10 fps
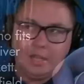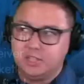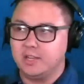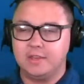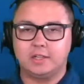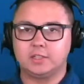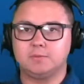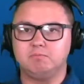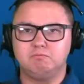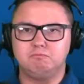say this.
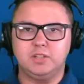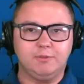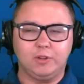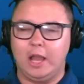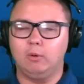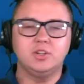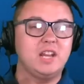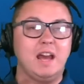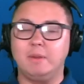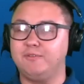Zay Flowers,
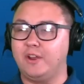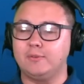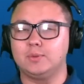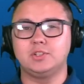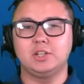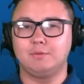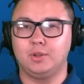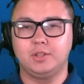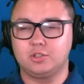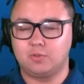not my favorite receiver
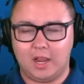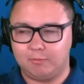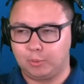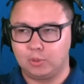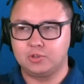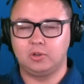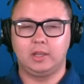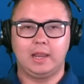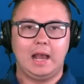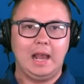in this draft,
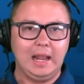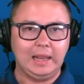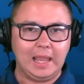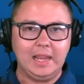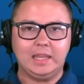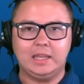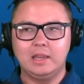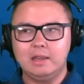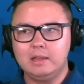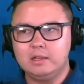personally. I like
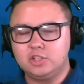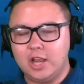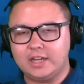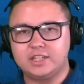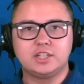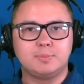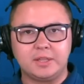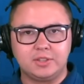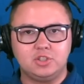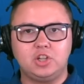Jackson
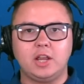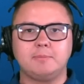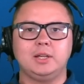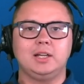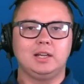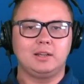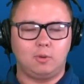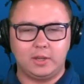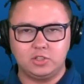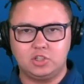Smith and Jigba,
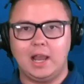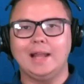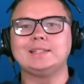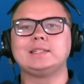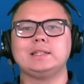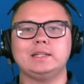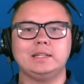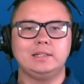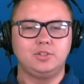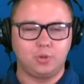Quentin
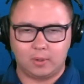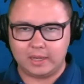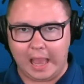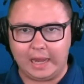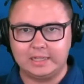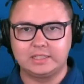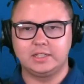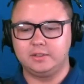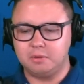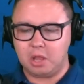Johnston, Jordan
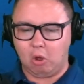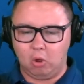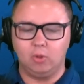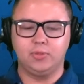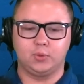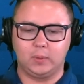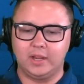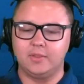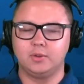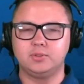Addison, all three
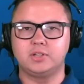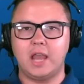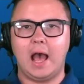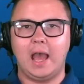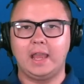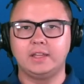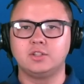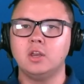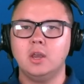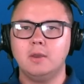of those guys
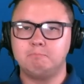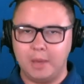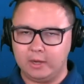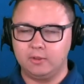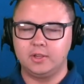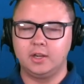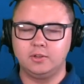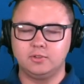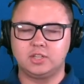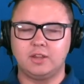better than I
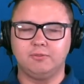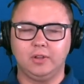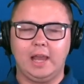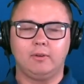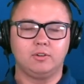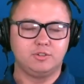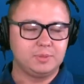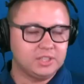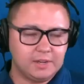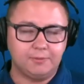do Zay Flowers.
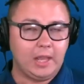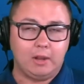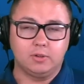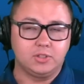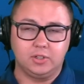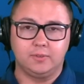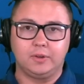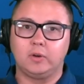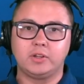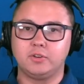But Zay Flowers is still a
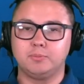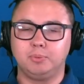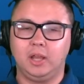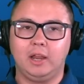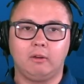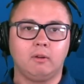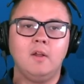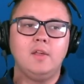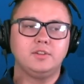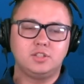very good player.
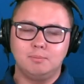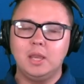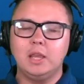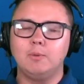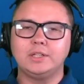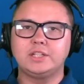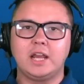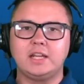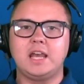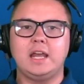To me, what
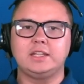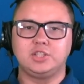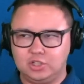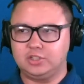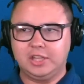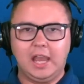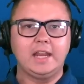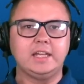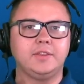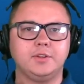stands out is just the
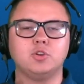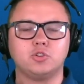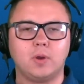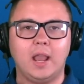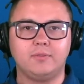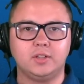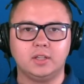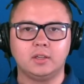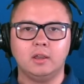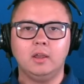idea that you're
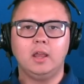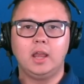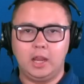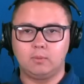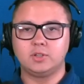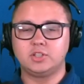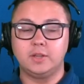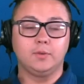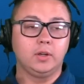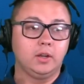drafting a
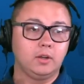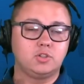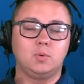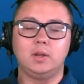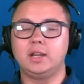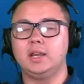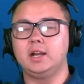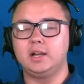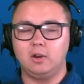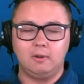receiver here at 20. And
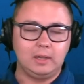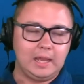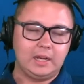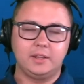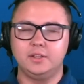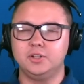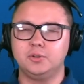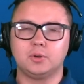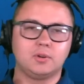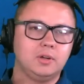I know a lot of
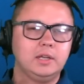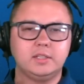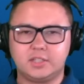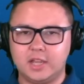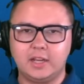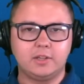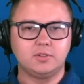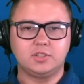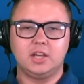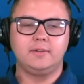you are saying to
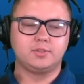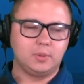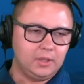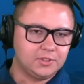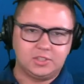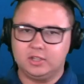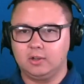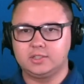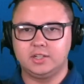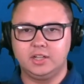yourselves, well, the
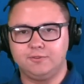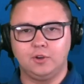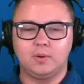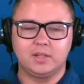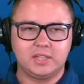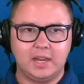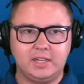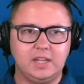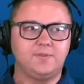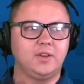Seahawks need to focus on
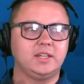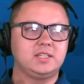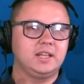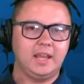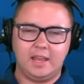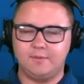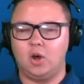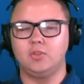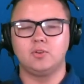defense, and they have other